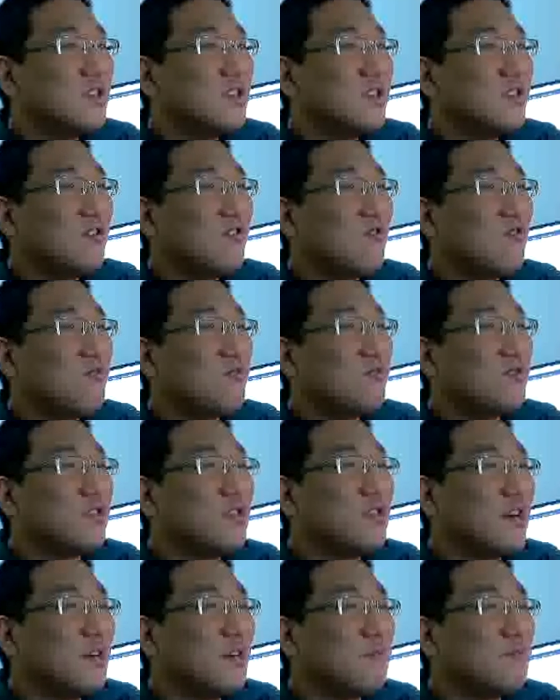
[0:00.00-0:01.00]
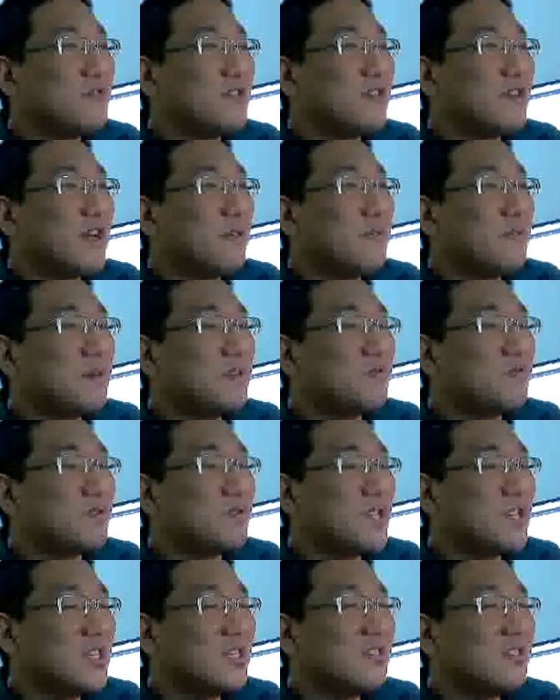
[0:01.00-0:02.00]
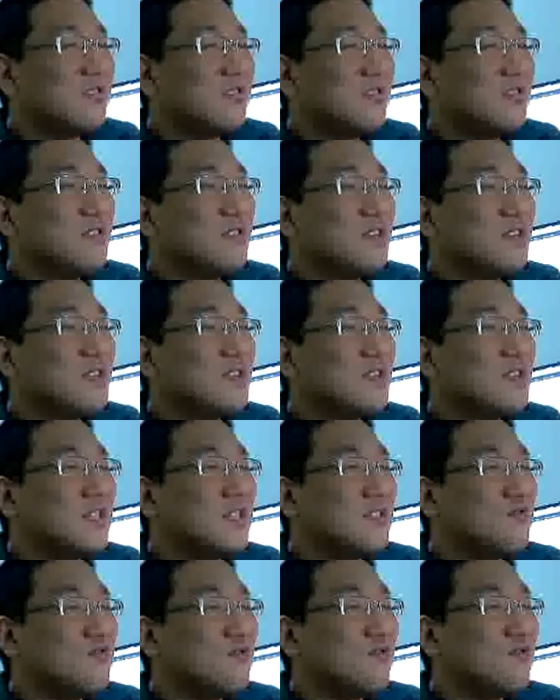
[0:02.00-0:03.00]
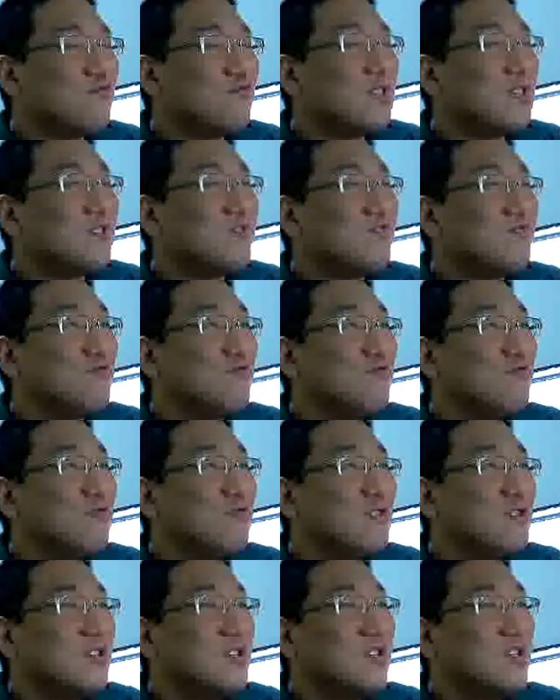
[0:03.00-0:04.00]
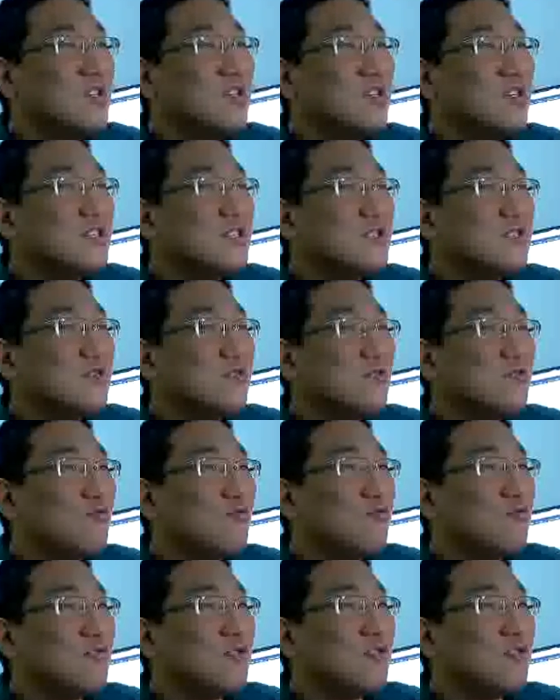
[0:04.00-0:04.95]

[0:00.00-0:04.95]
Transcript: open up the Amazon Kindle, and then actually you can do. So